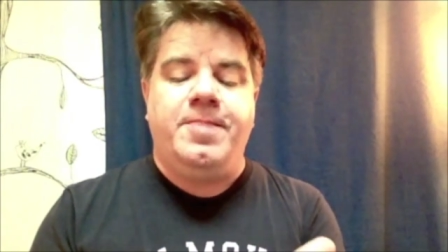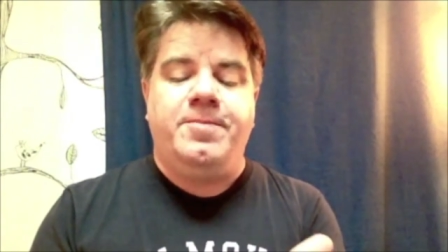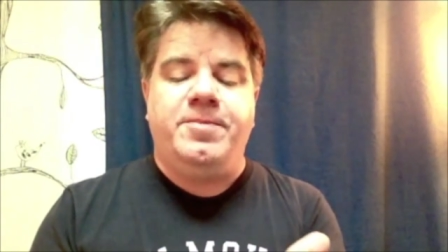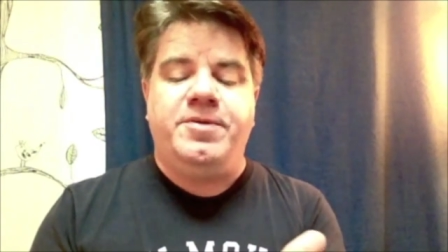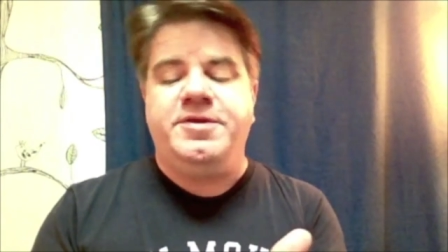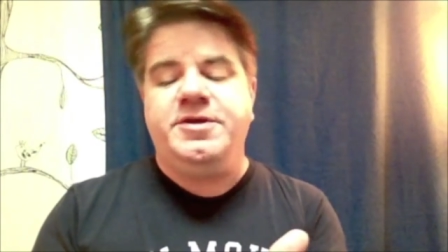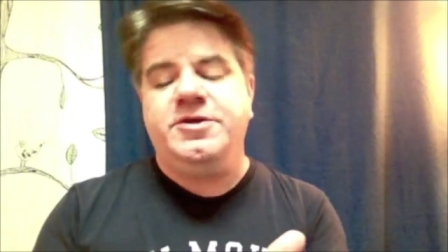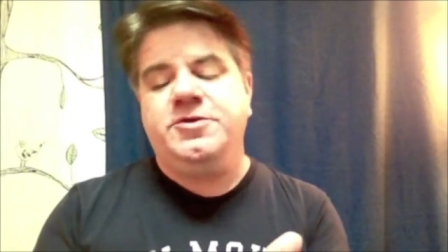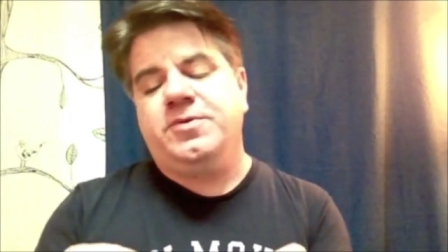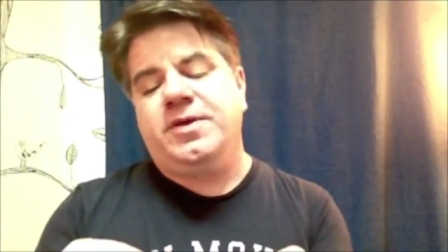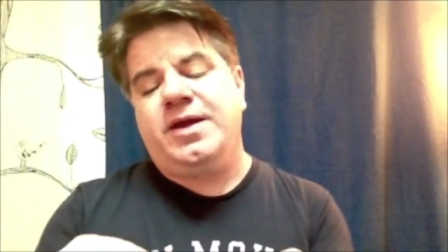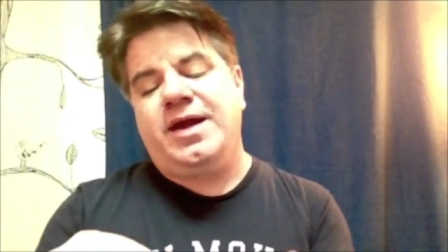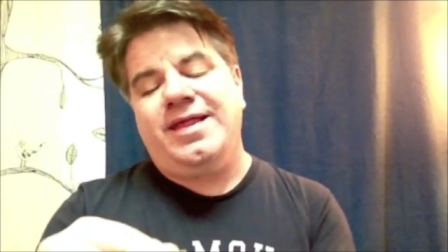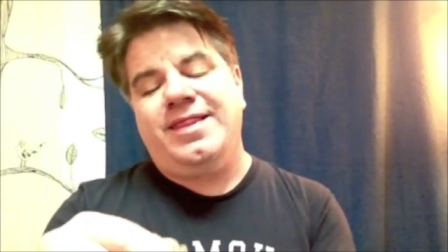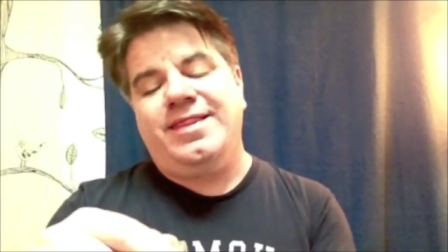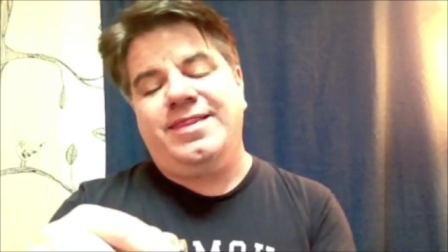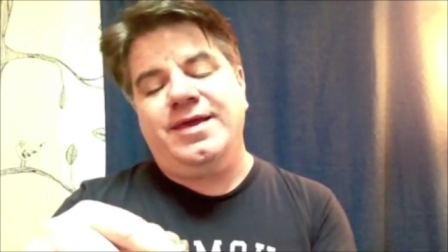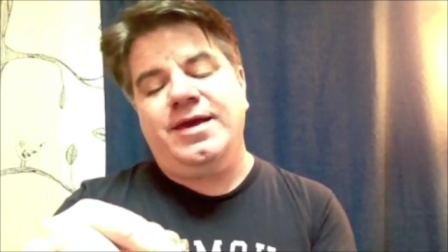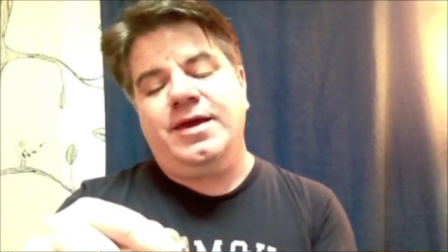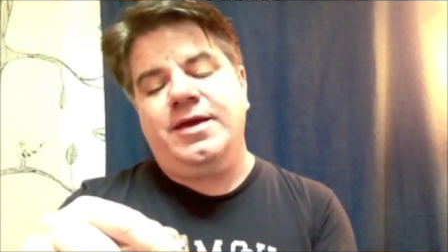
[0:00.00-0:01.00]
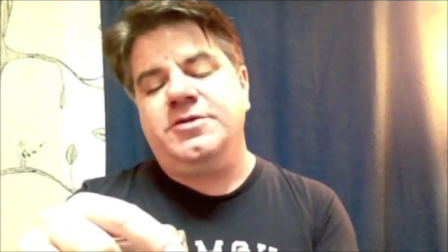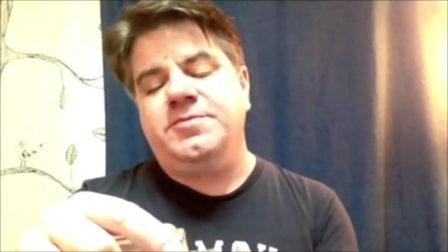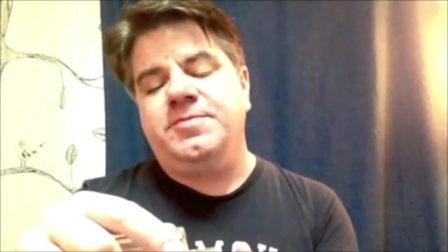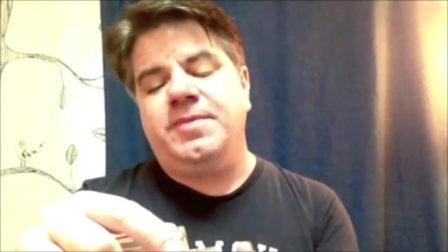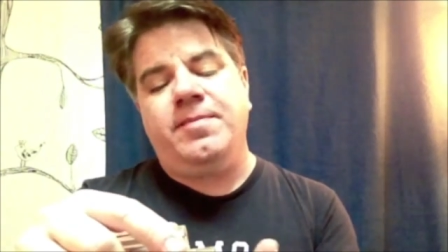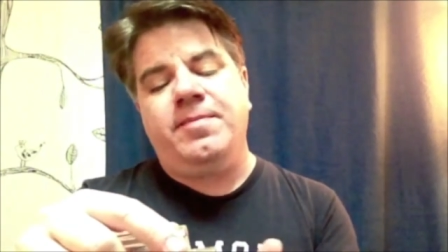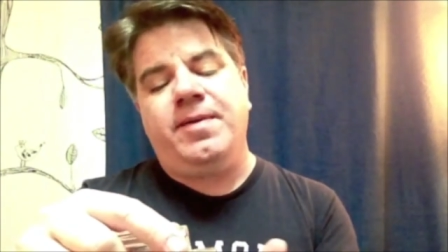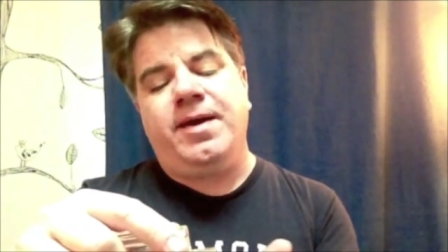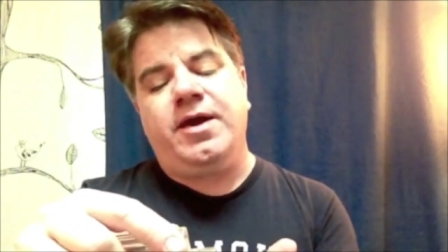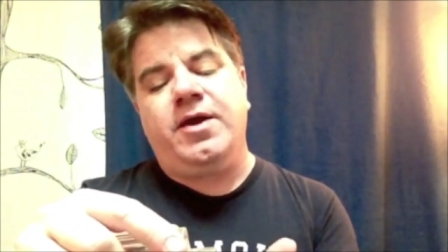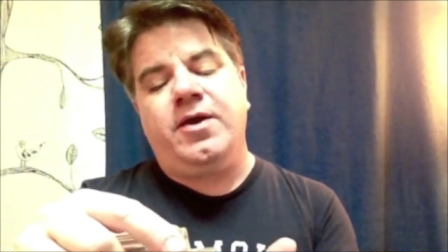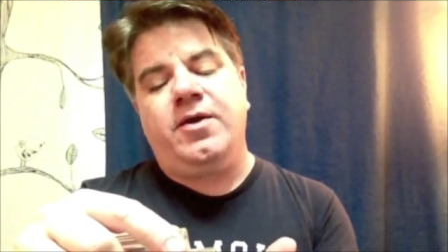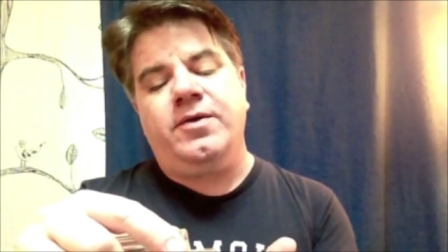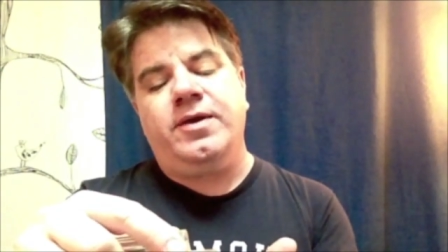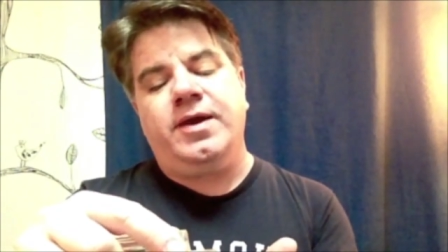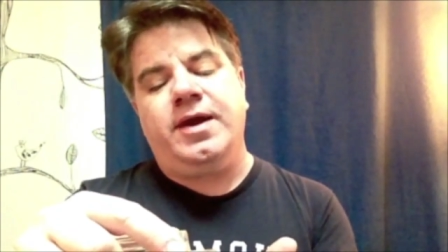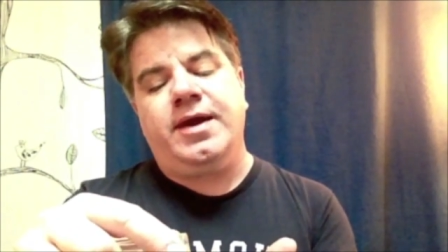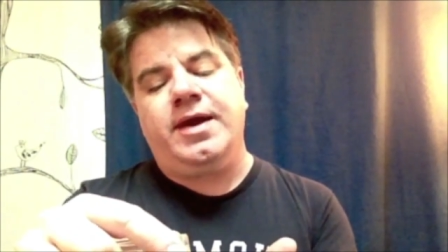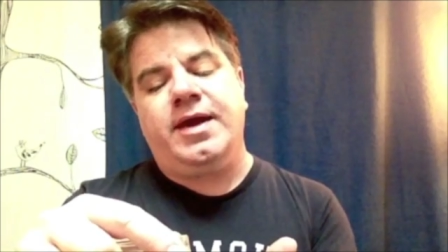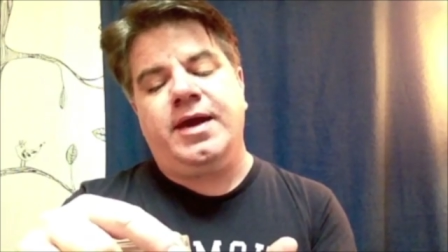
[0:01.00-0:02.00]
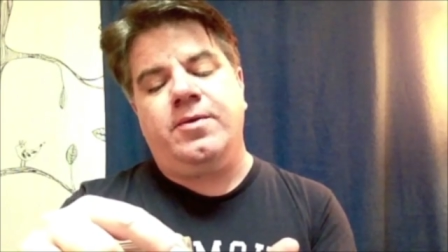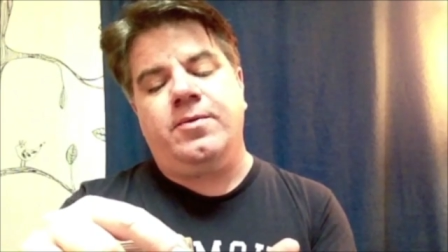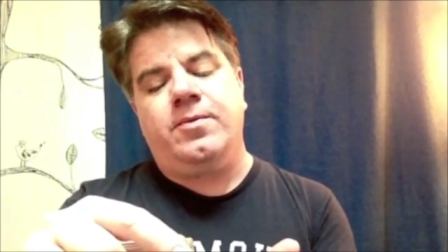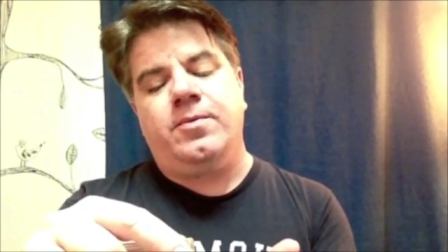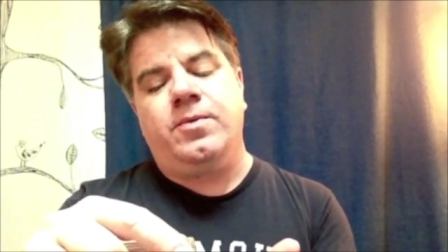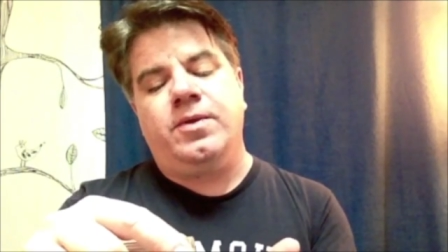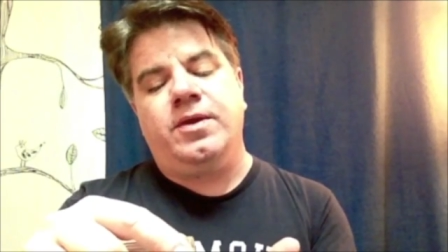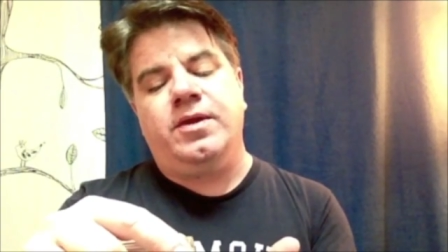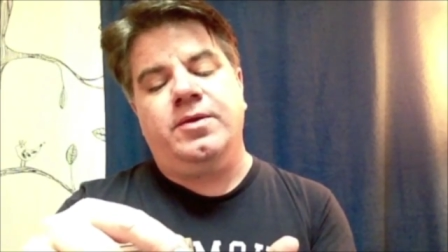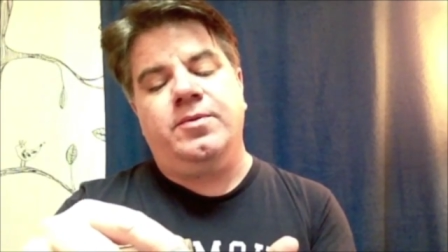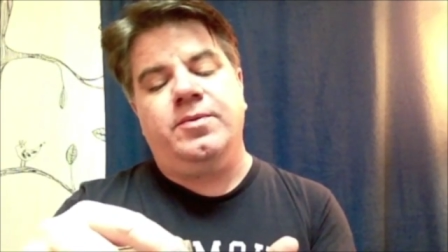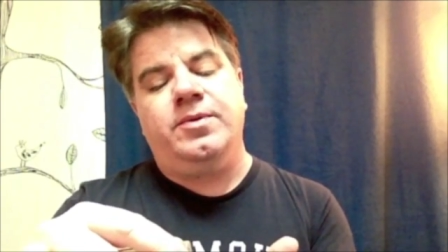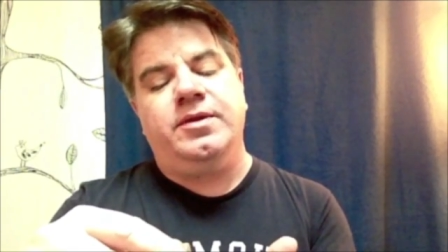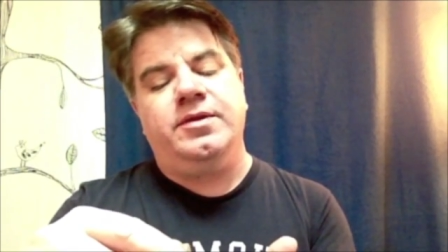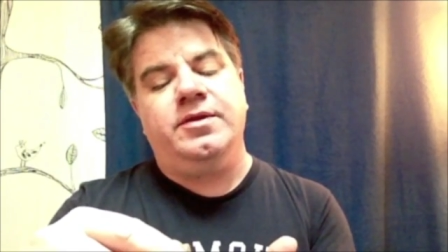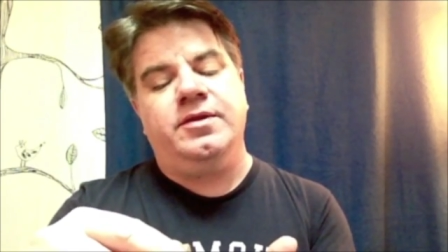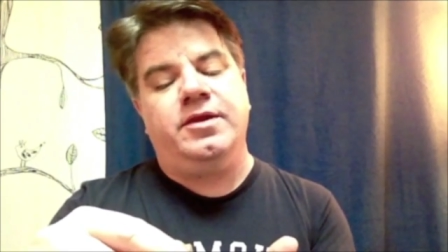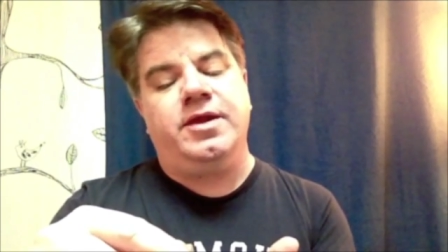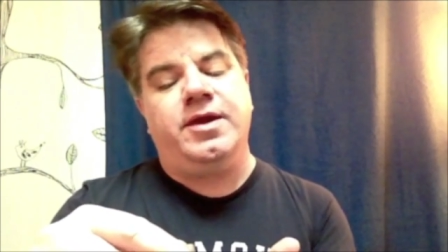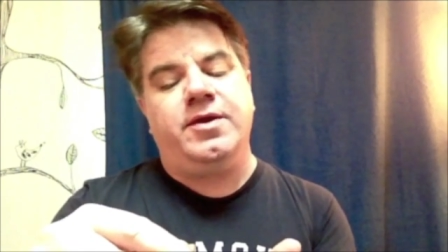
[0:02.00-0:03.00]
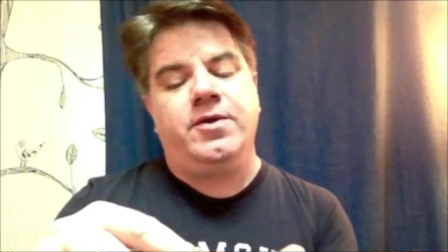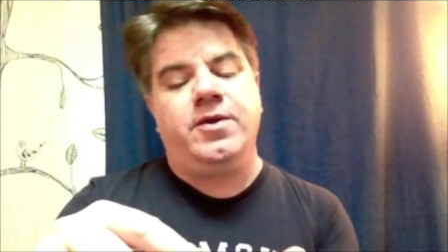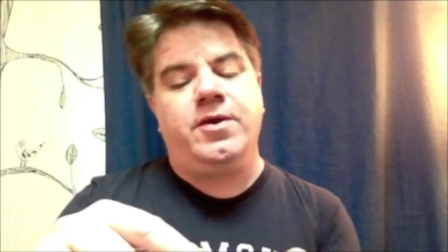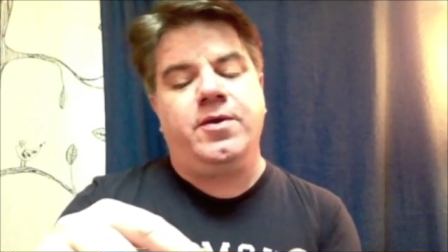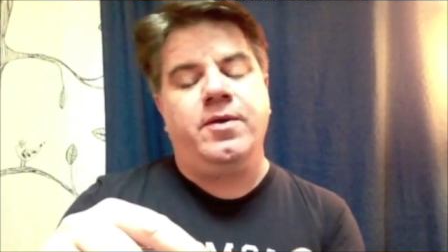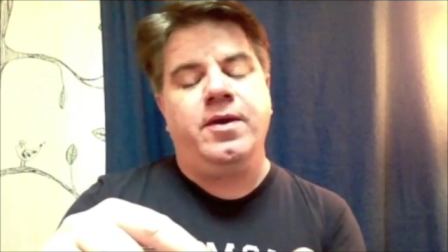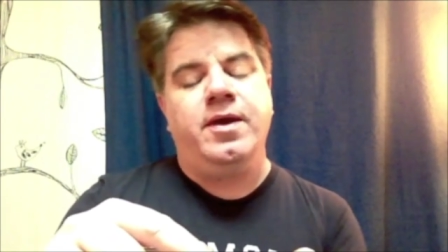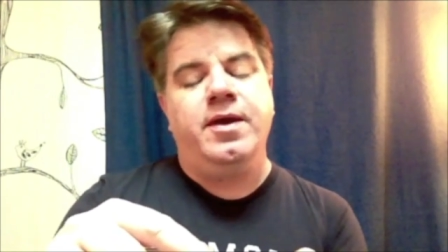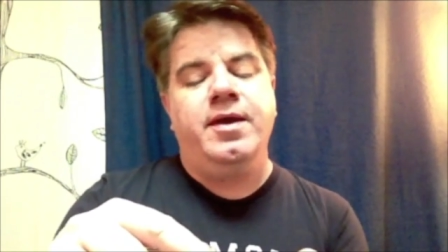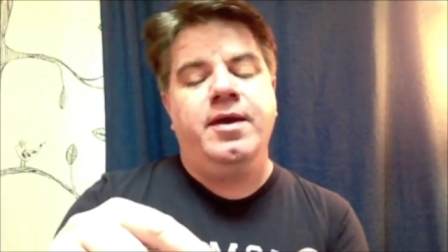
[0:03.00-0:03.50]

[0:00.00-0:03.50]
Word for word: But this one I think is made by Kona. I can't really read the logo.